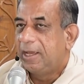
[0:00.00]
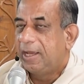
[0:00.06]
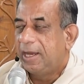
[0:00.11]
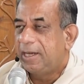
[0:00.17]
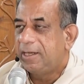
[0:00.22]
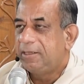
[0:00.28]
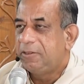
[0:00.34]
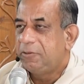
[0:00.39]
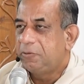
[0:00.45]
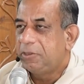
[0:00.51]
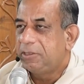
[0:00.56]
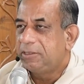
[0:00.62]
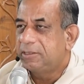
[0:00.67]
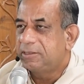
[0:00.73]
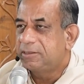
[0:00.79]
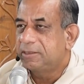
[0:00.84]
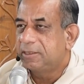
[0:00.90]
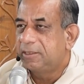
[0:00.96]
And during
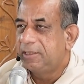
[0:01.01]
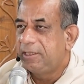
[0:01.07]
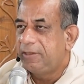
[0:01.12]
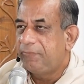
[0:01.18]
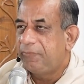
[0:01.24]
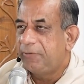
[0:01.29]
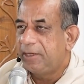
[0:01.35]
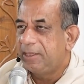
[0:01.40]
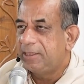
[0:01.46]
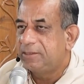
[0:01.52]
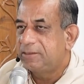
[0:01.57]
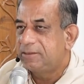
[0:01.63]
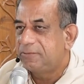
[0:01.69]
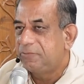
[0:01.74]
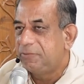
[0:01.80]
this early phase,